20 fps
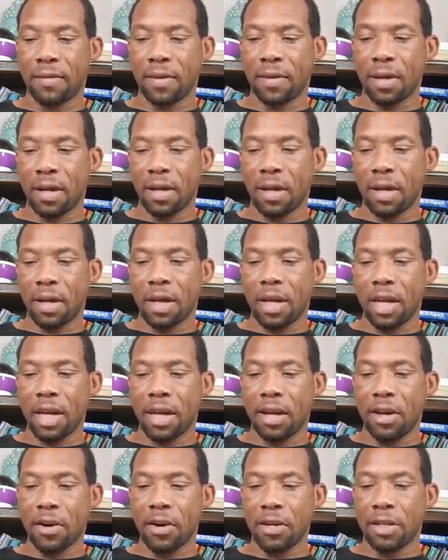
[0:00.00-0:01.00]
inert,
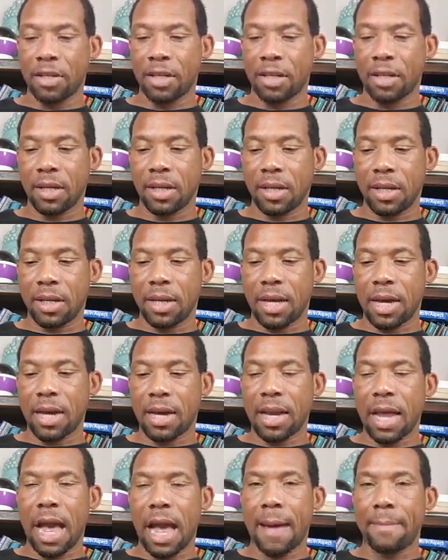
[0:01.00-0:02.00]
and
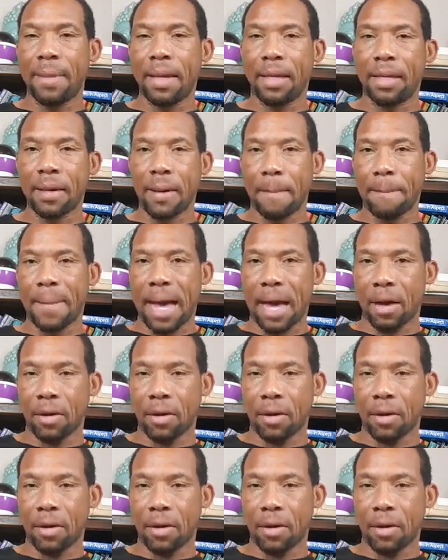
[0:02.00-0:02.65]
habit bound.